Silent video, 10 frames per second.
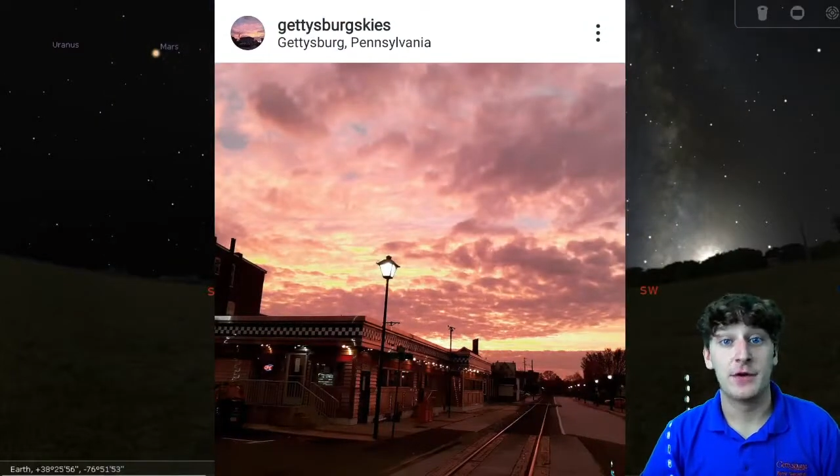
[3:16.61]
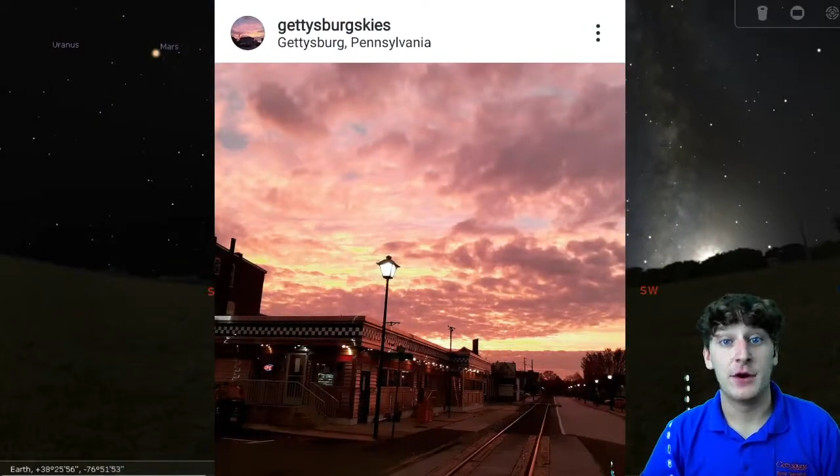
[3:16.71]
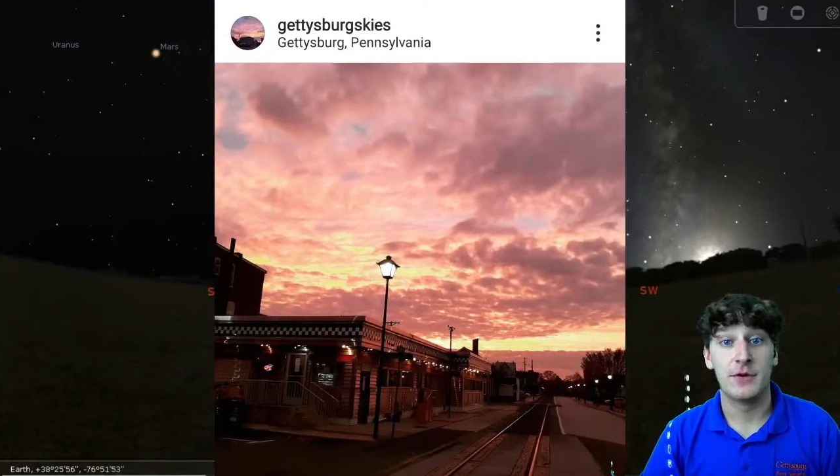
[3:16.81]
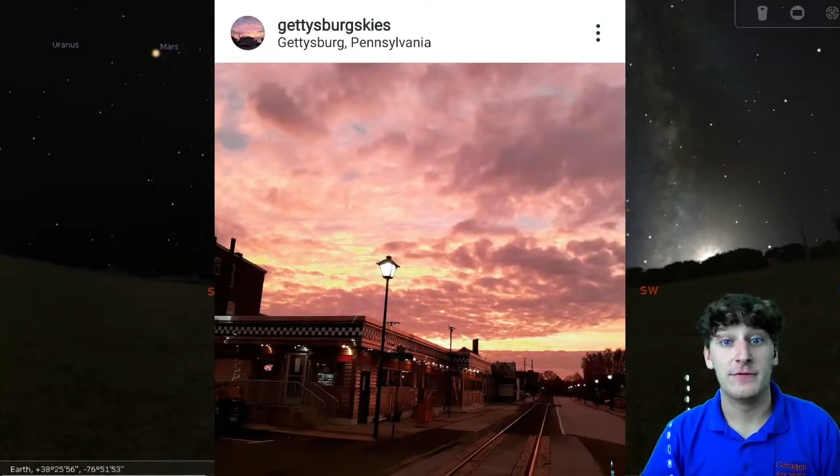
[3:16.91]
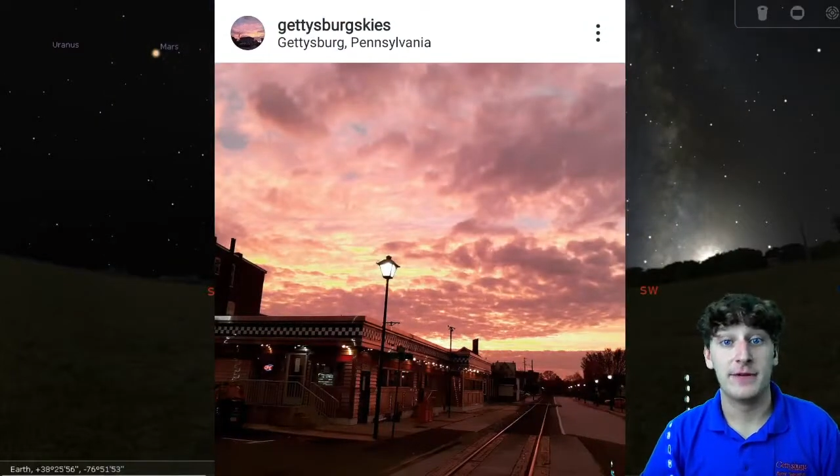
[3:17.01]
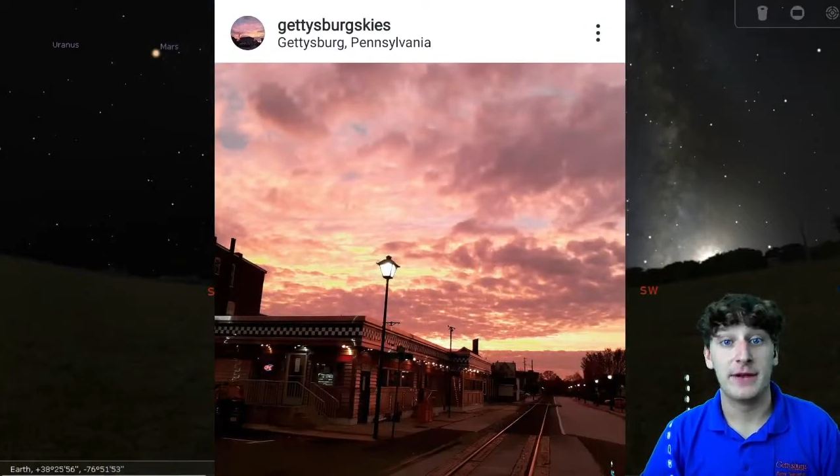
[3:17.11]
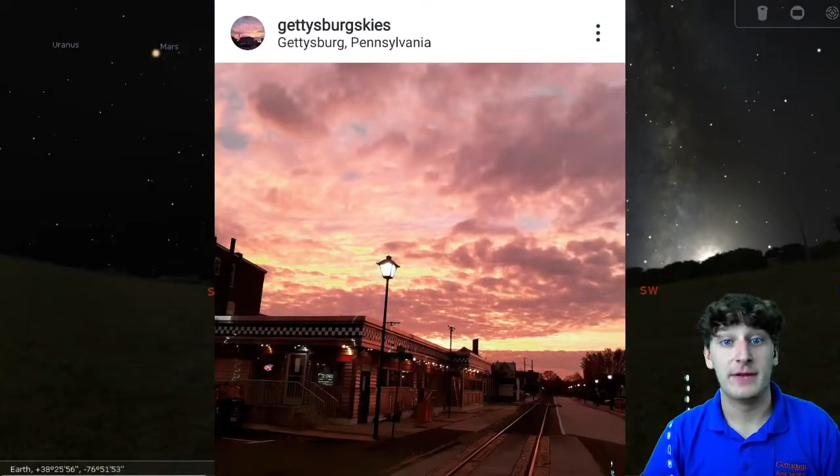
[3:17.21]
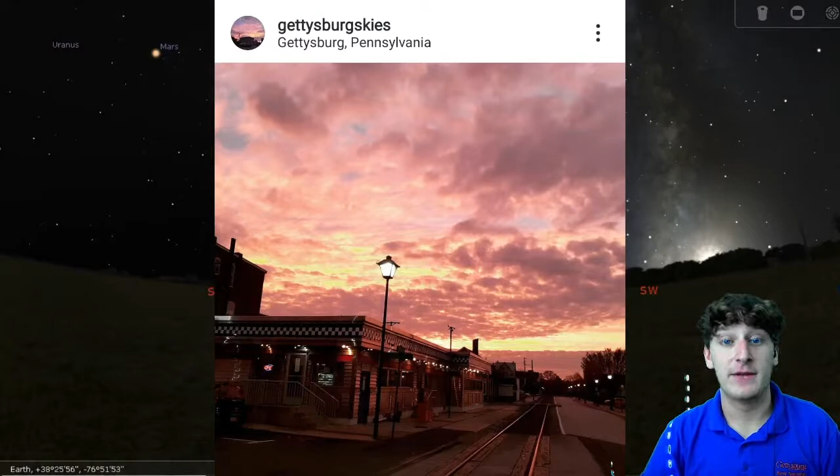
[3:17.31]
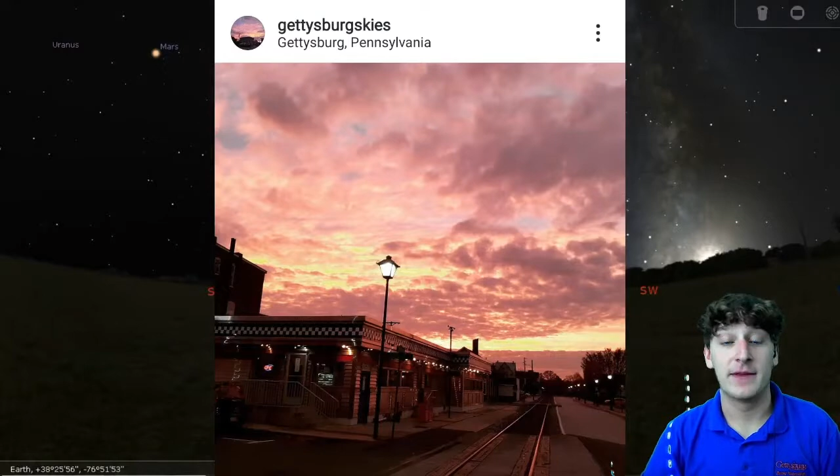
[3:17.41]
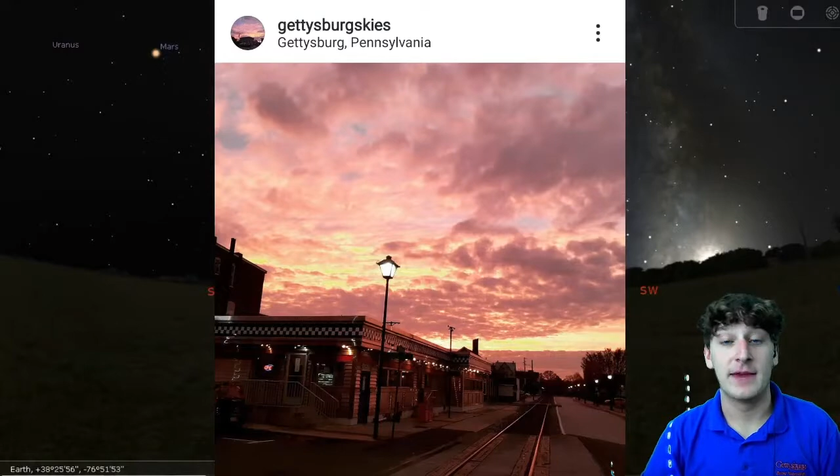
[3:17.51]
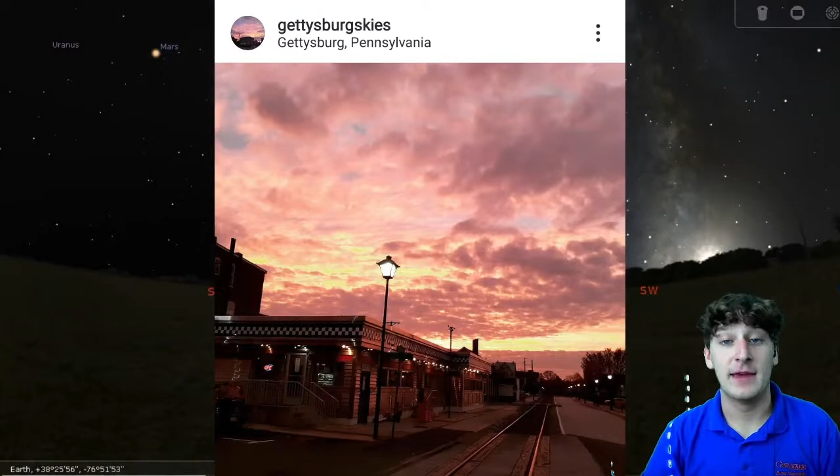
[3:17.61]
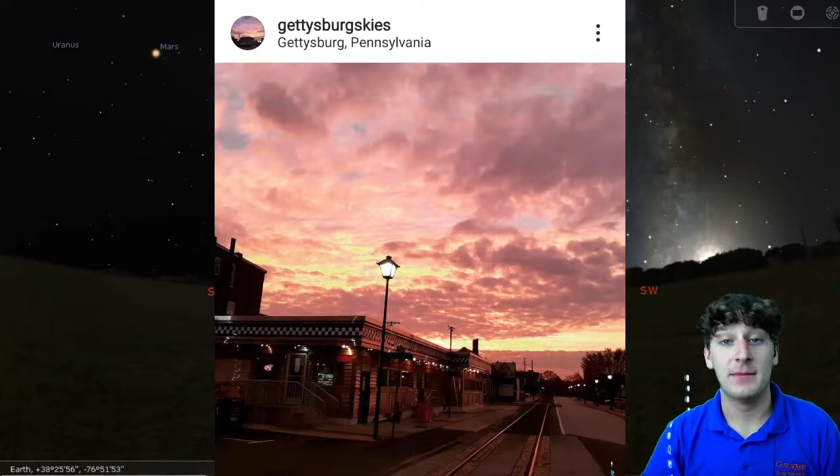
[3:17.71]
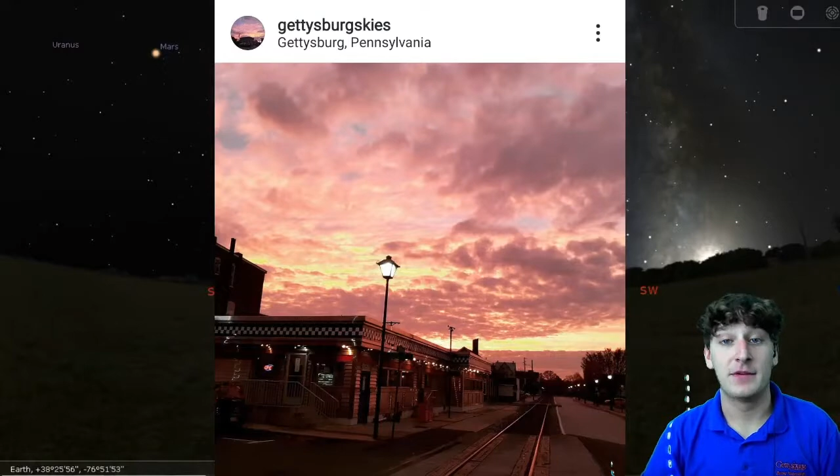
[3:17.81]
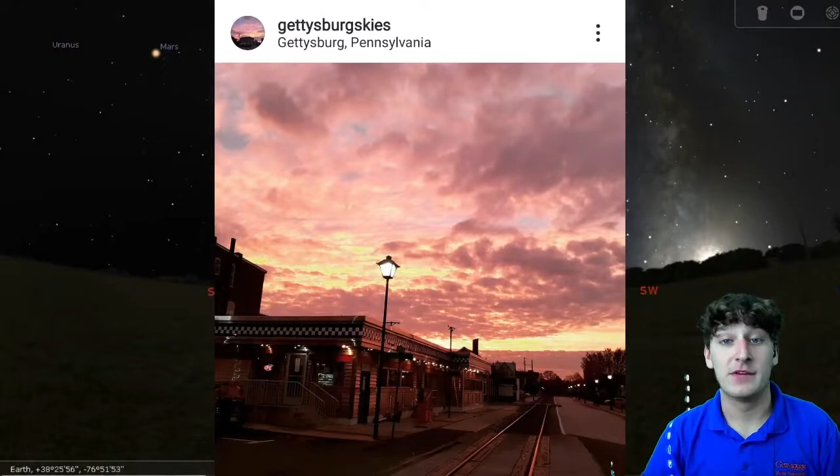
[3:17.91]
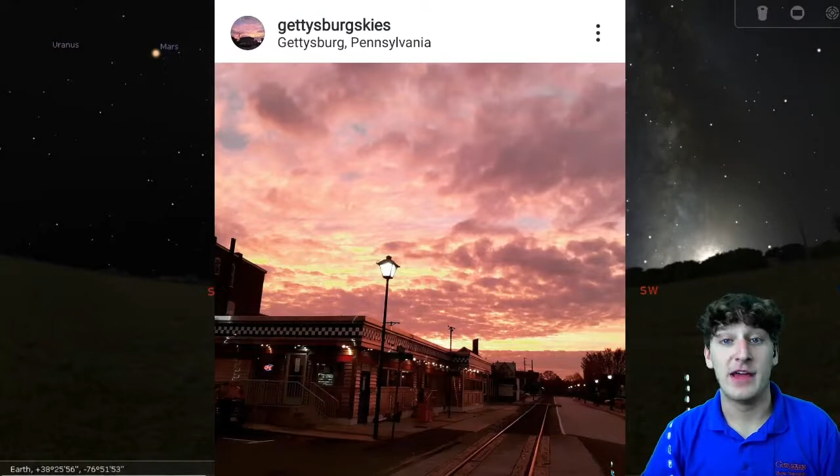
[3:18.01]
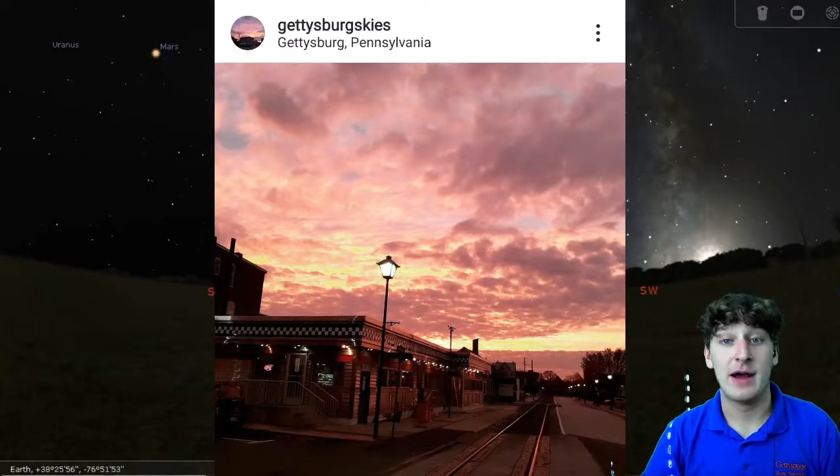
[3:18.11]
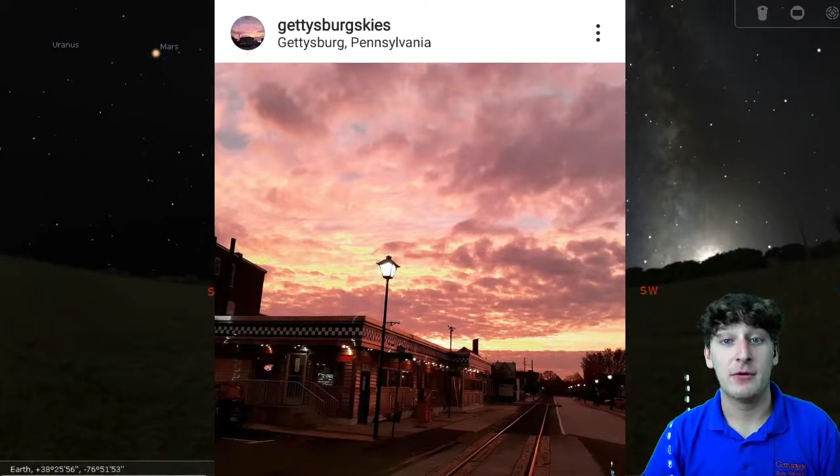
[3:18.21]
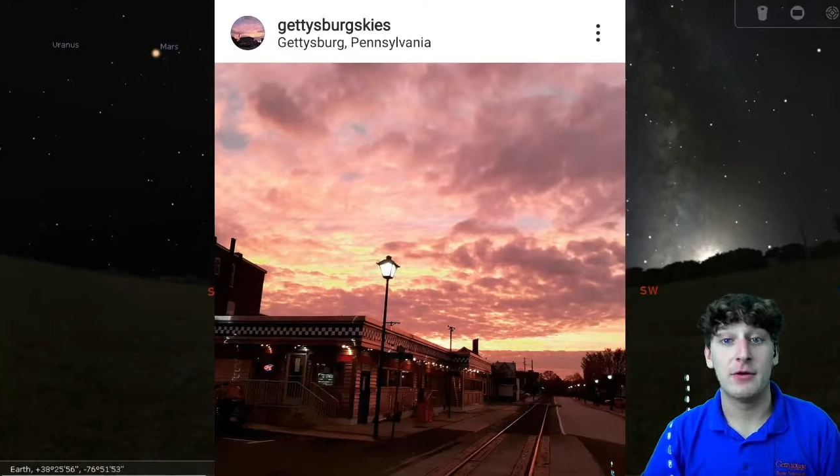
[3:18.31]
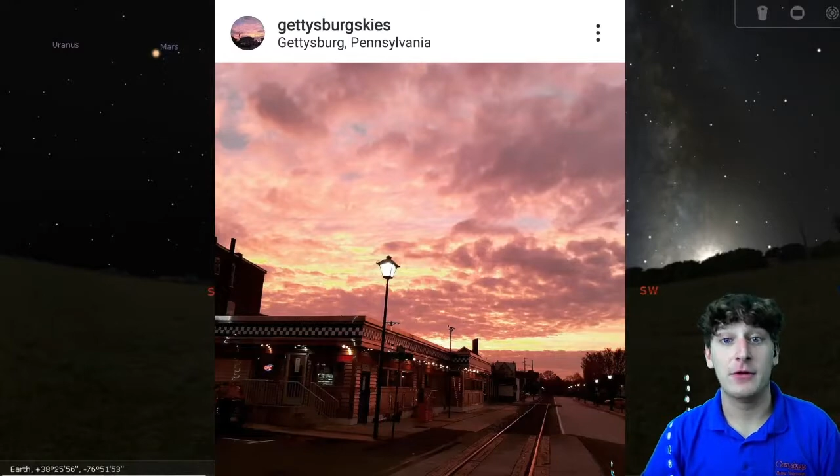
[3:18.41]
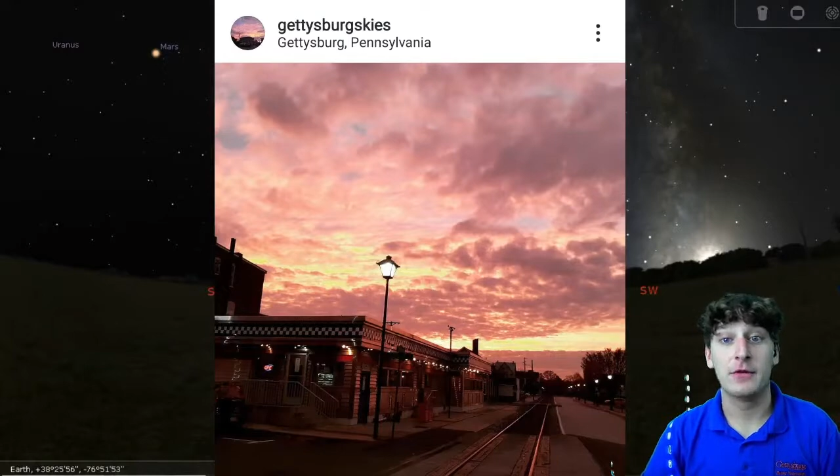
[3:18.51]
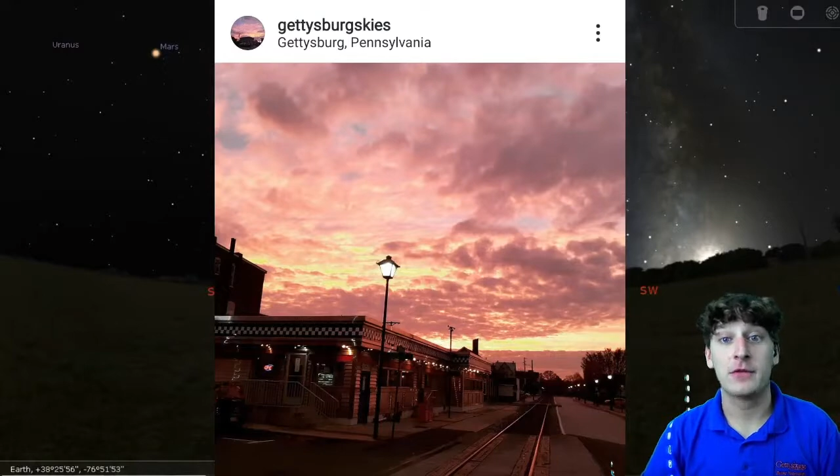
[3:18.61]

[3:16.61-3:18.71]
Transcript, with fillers: are veiling the campus towers,